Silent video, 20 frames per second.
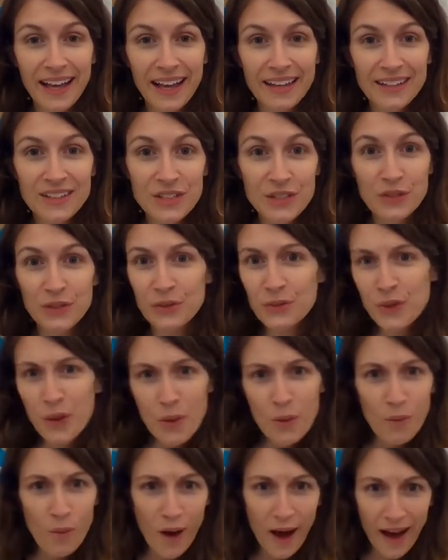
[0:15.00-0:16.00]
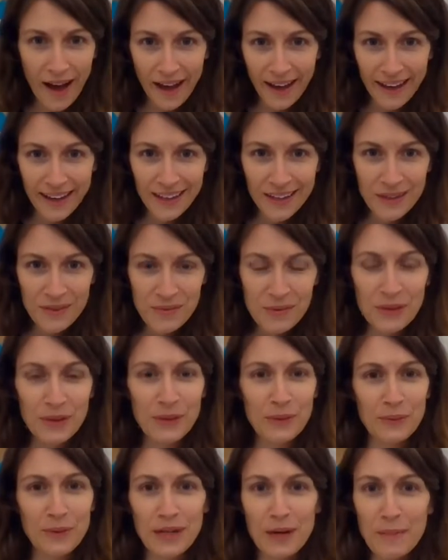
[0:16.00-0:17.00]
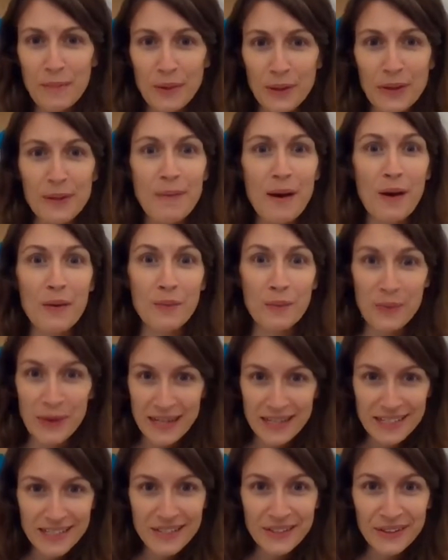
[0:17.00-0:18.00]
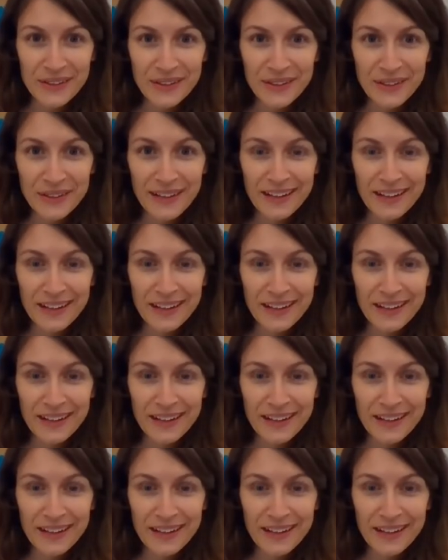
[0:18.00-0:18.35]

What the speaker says: Do you know why we're going to read a book about winter?